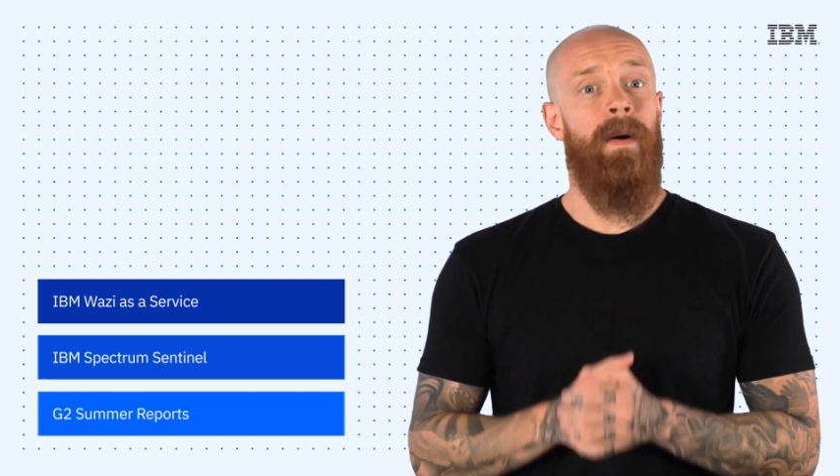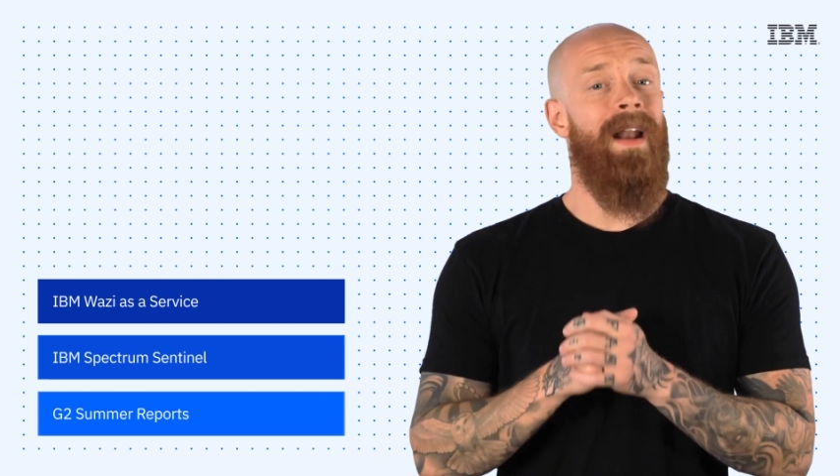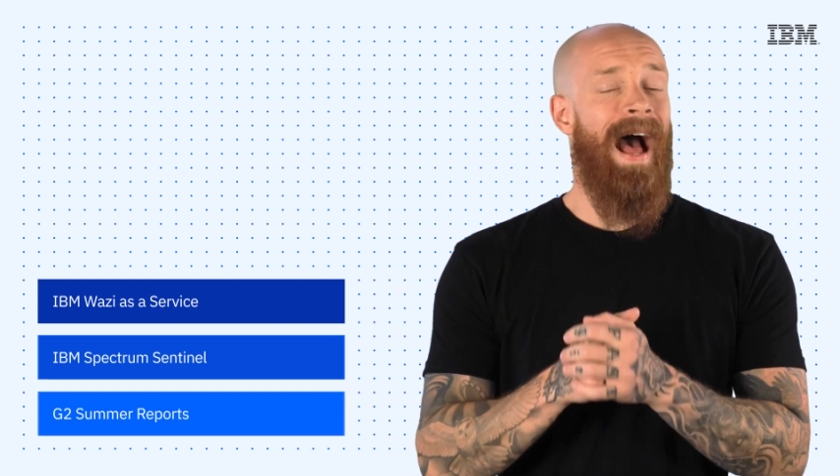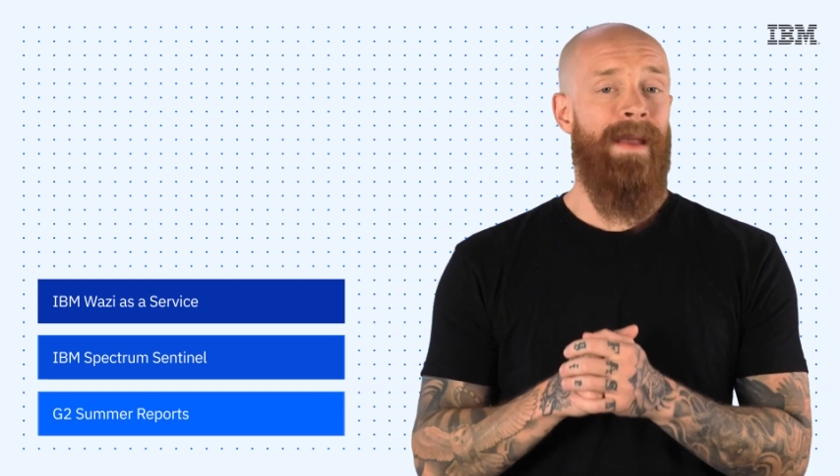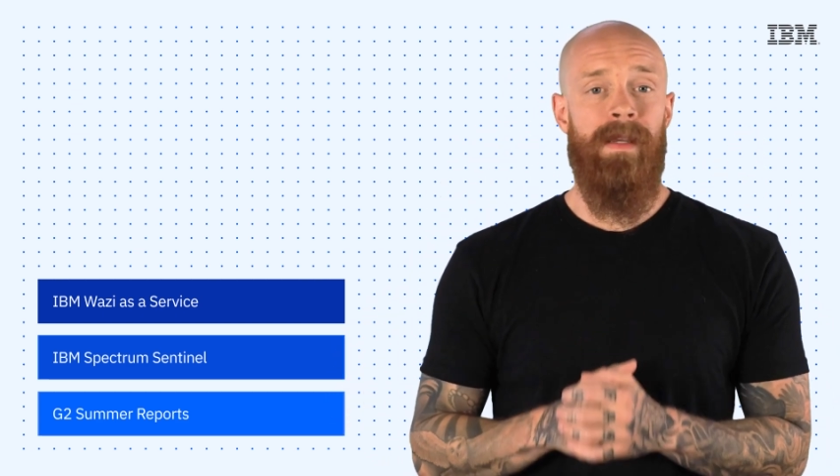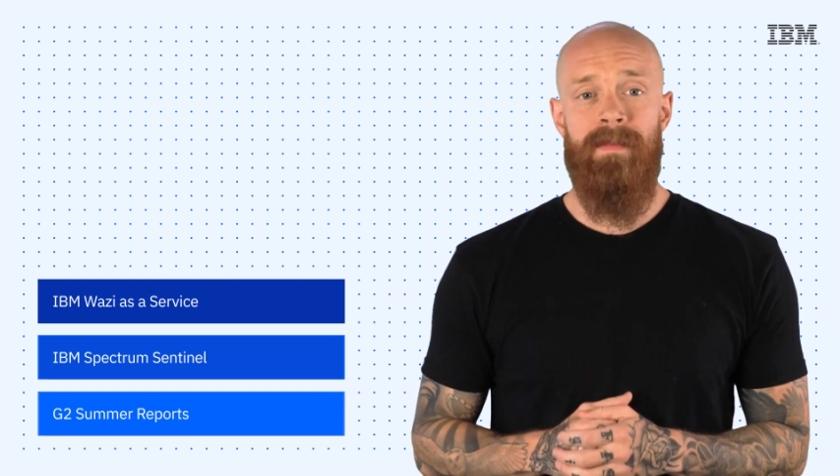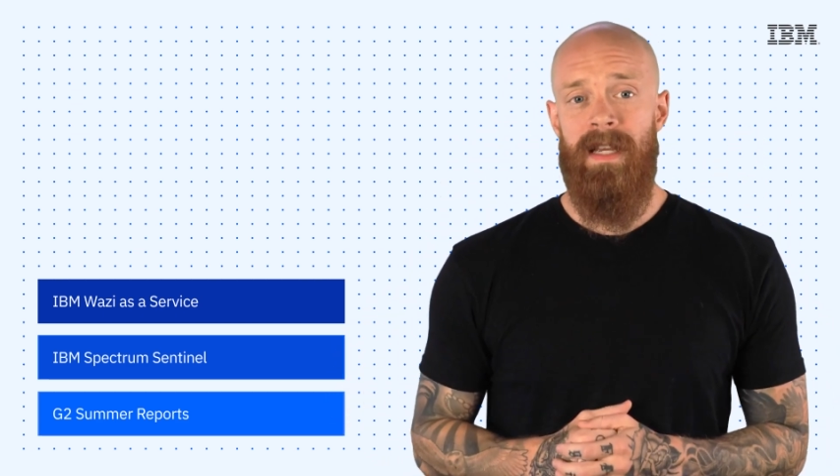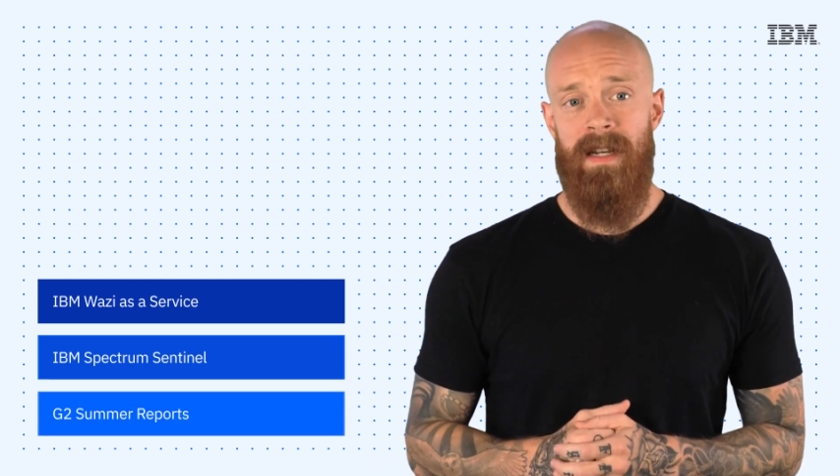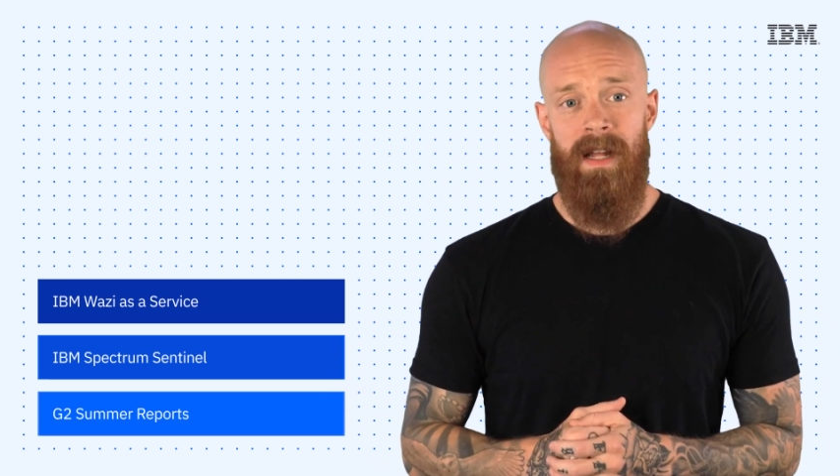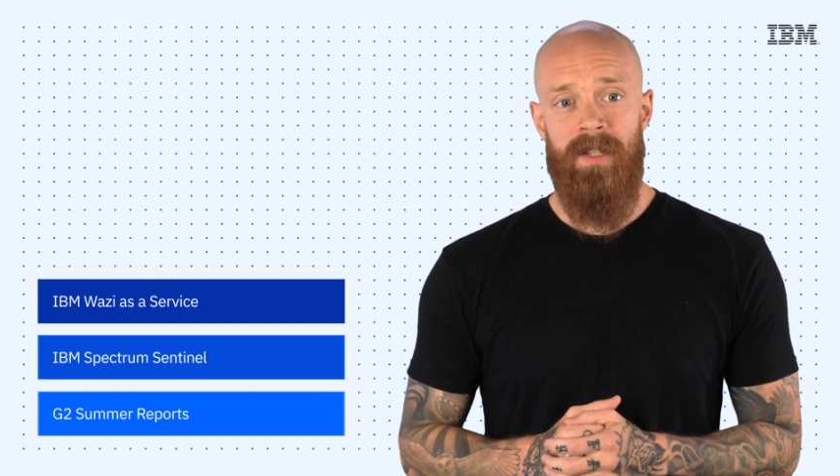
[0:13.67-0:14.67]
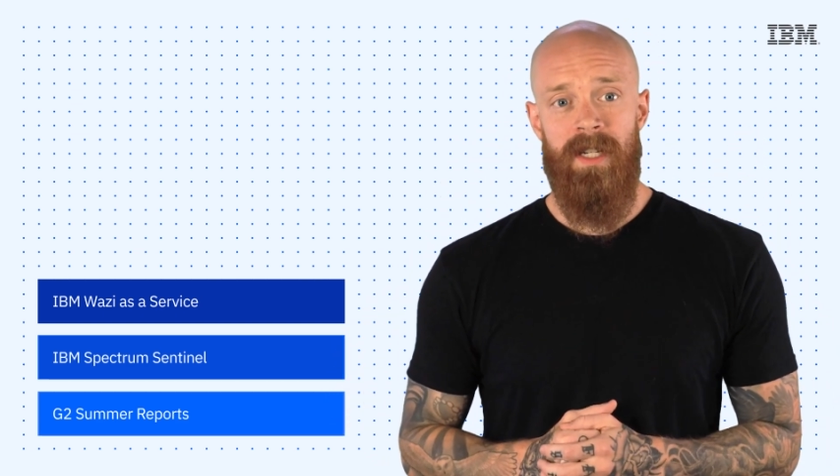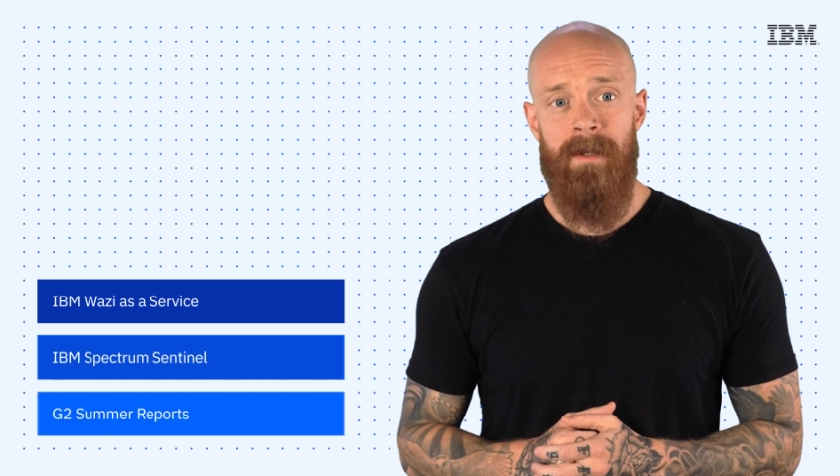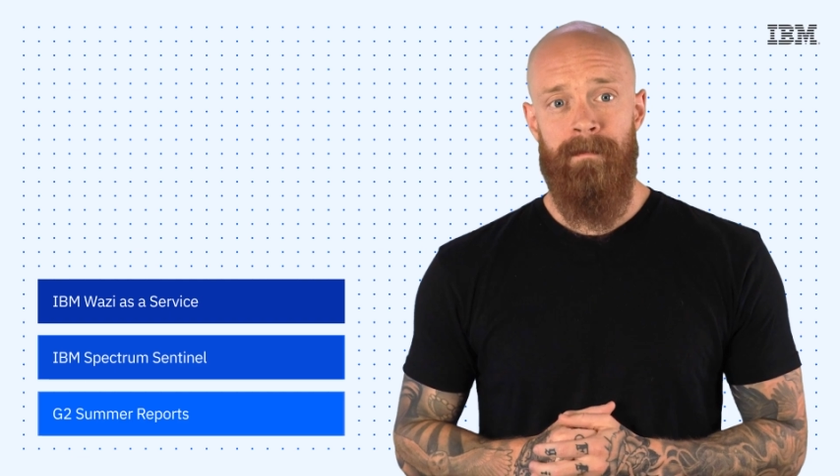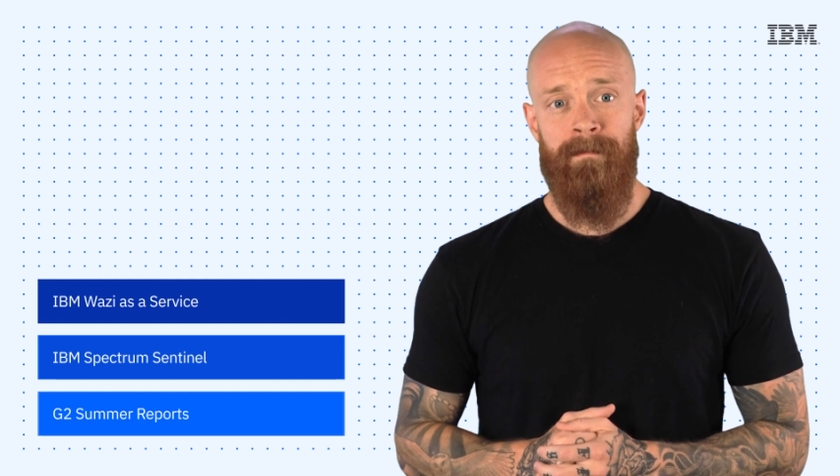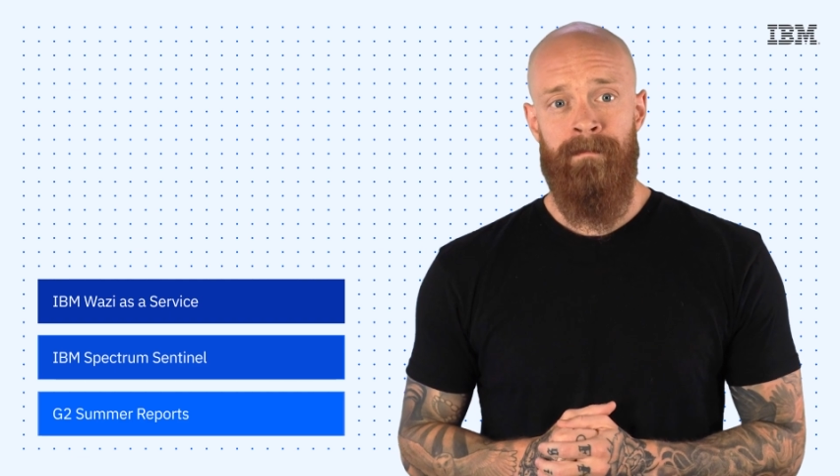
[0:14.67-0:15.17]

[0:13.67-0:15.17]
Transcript: about IBM technology.